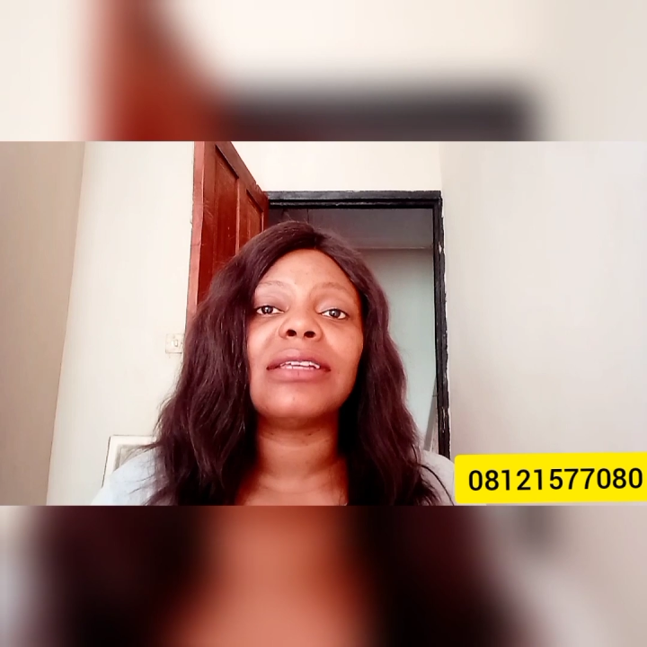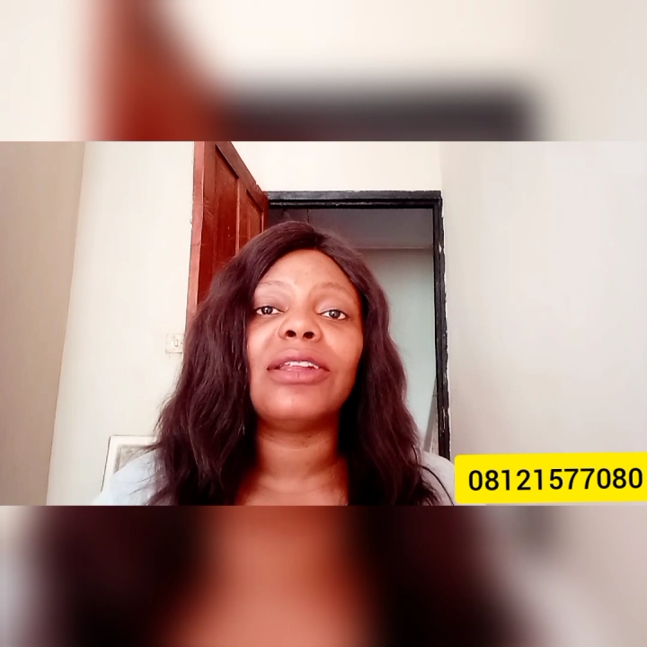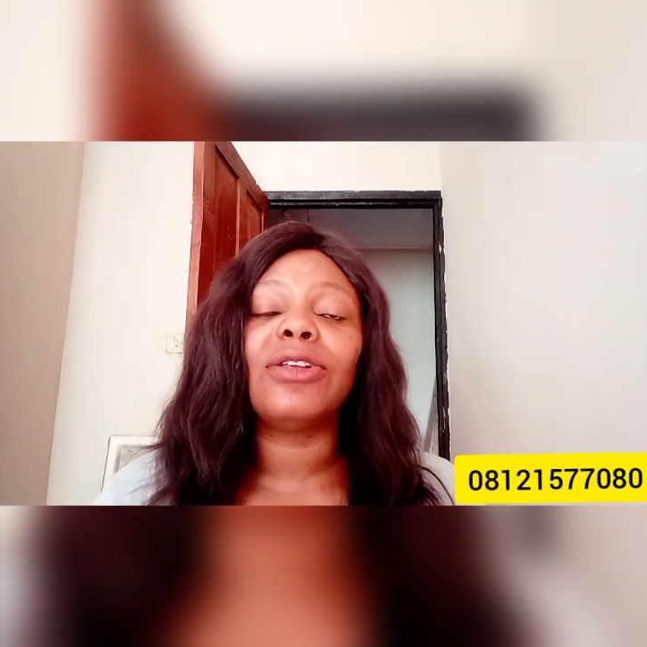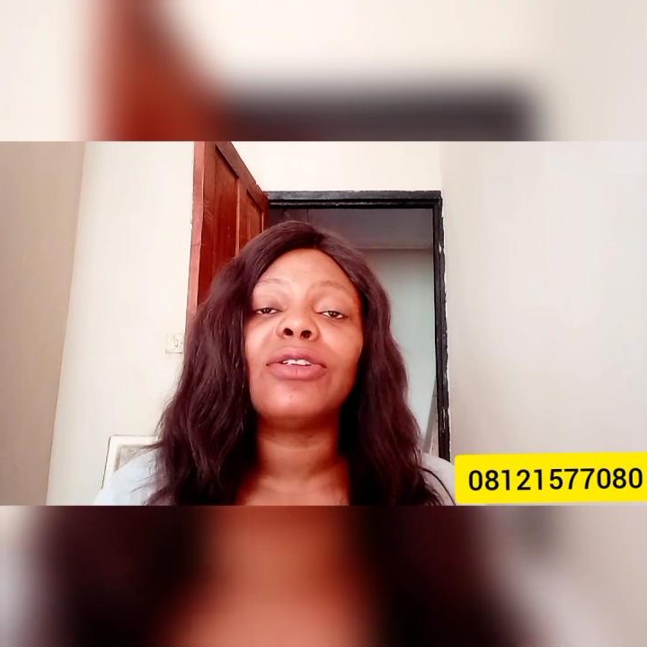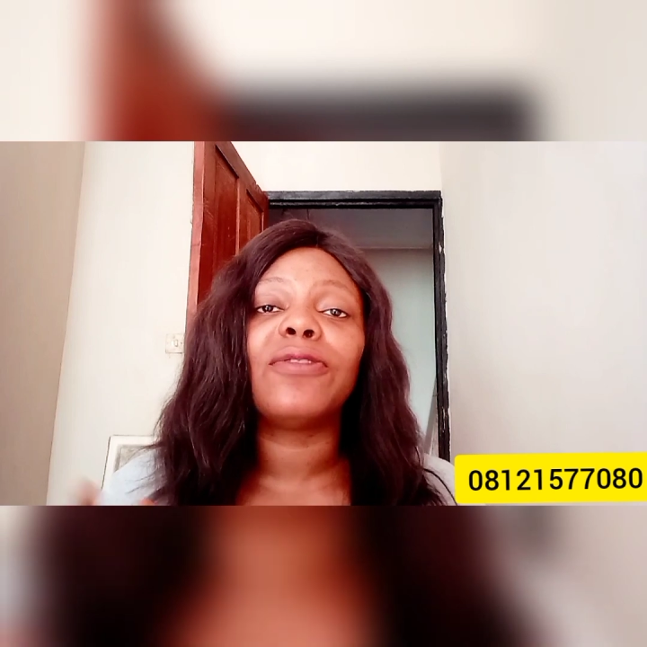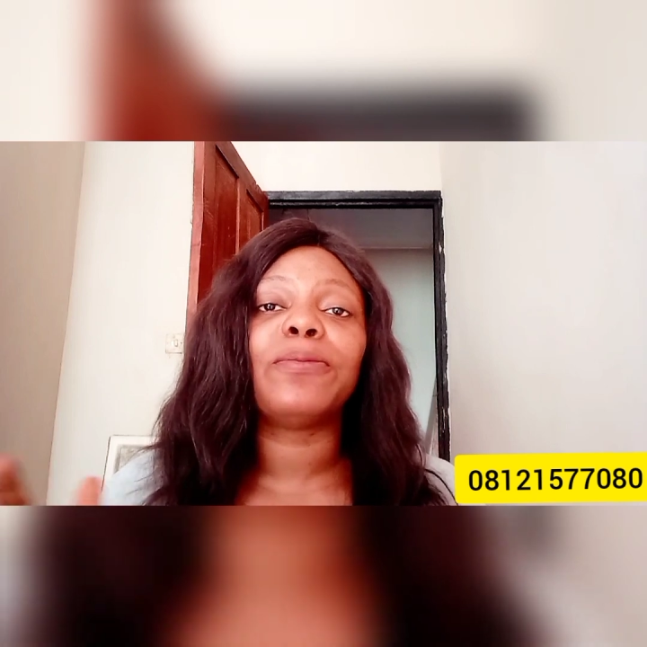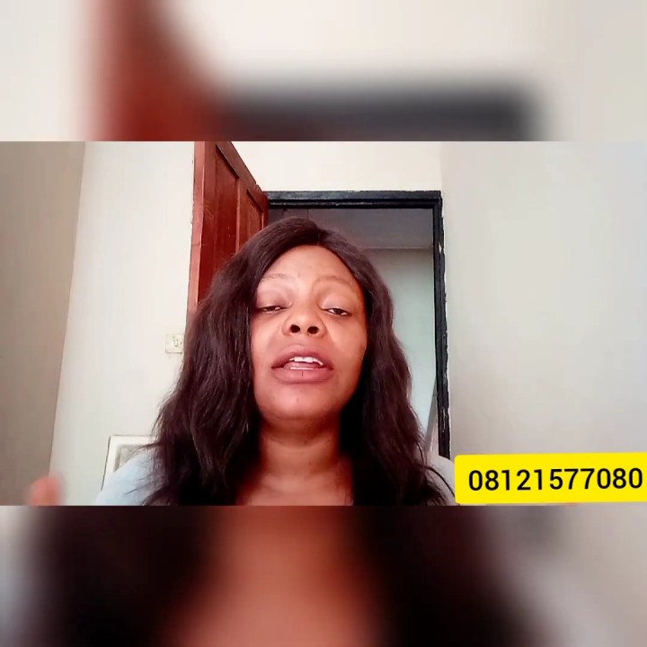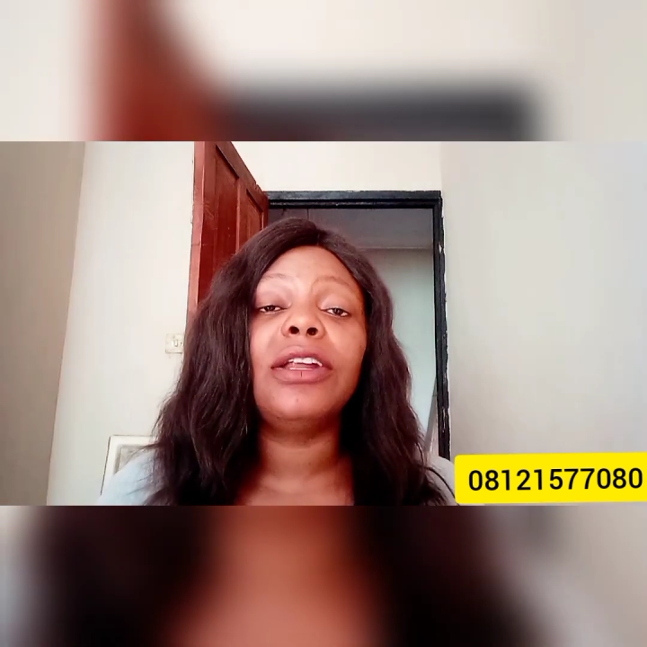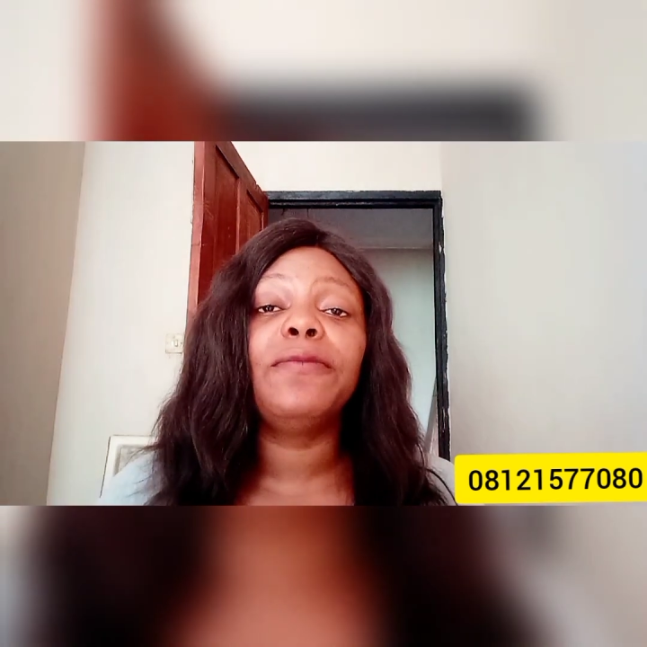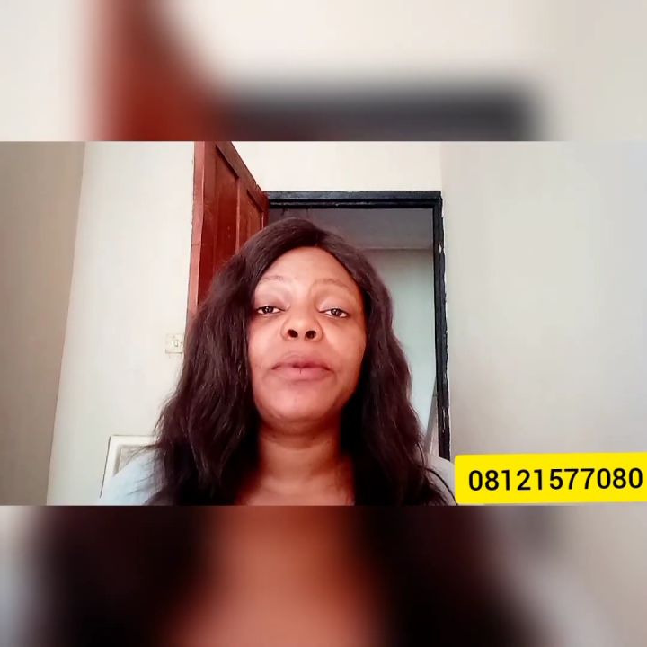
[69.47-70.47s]
a
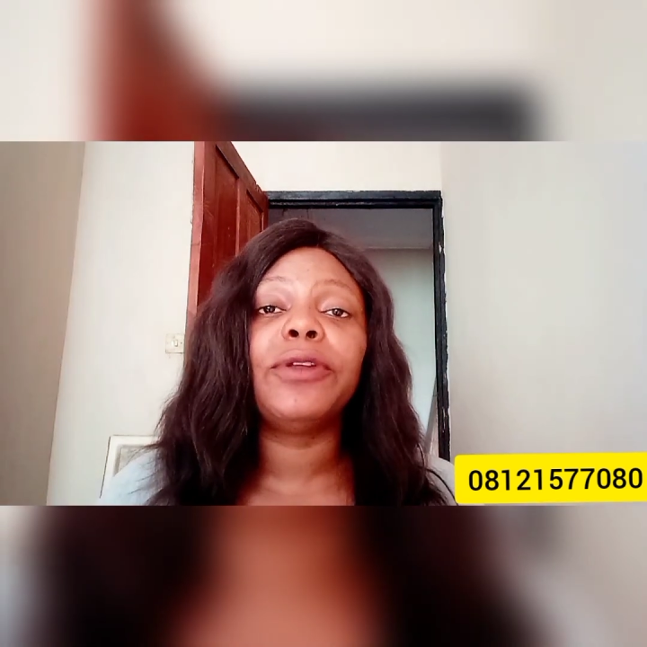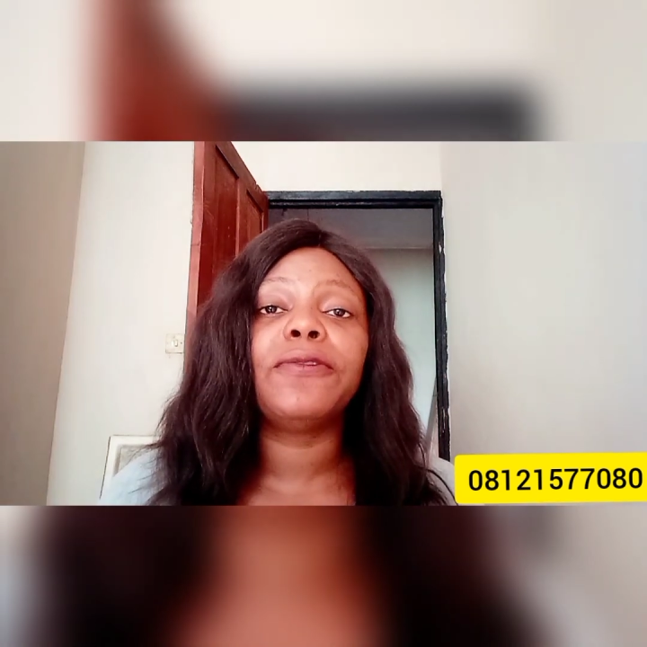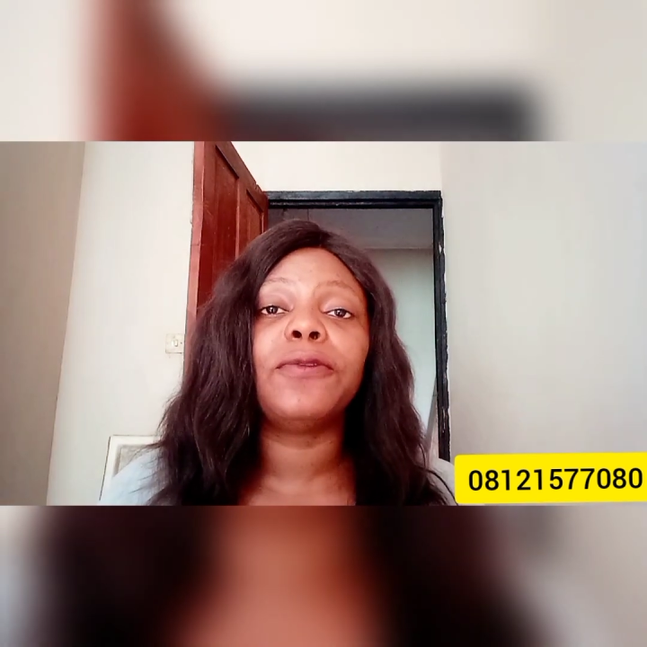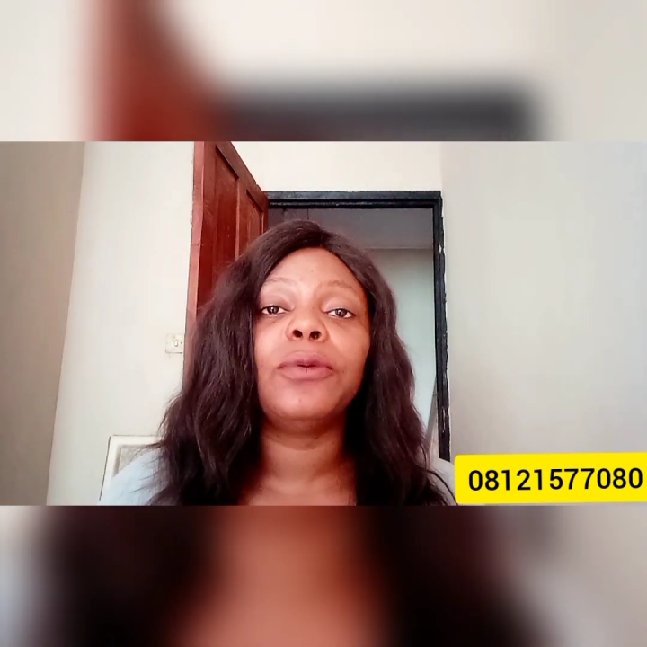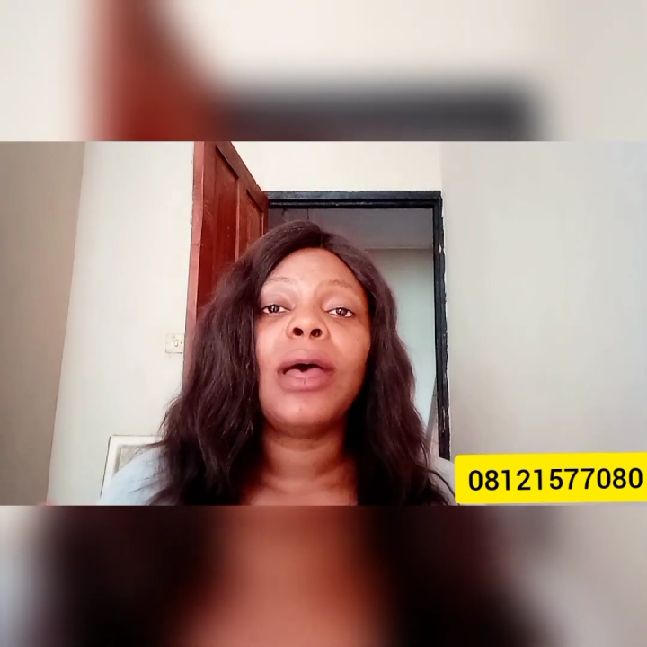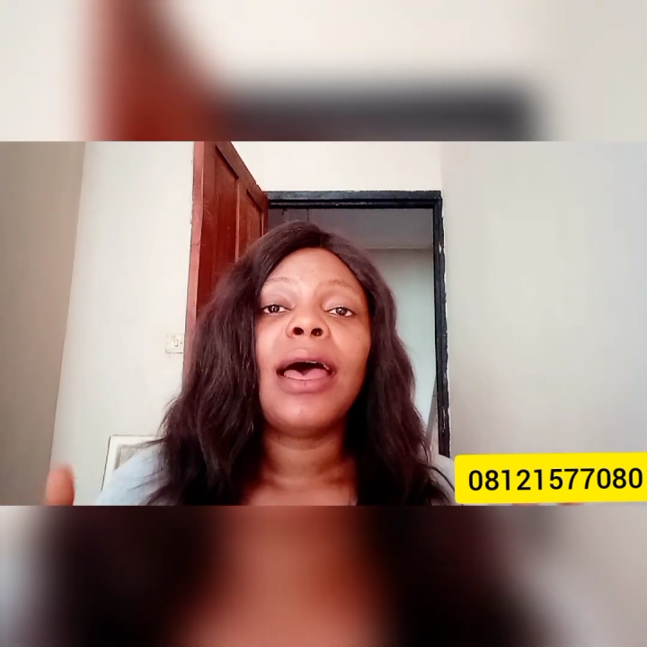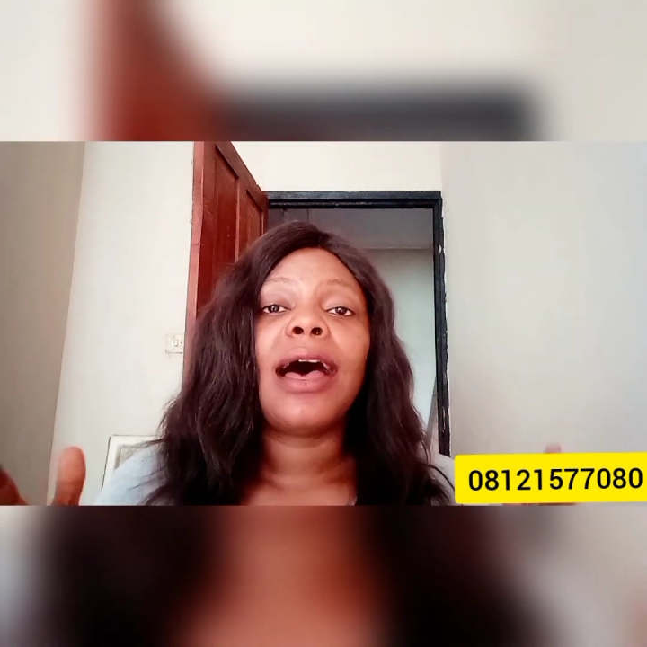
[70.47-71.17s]
lot of beautiful